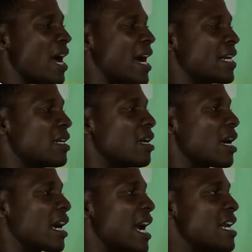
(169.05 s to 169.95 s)
hand,
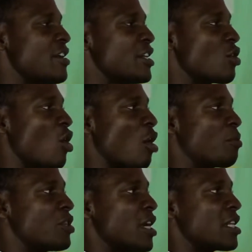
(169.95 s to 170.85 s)
carry it
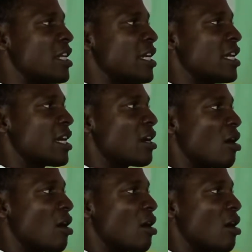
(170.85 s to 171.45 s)
up gently,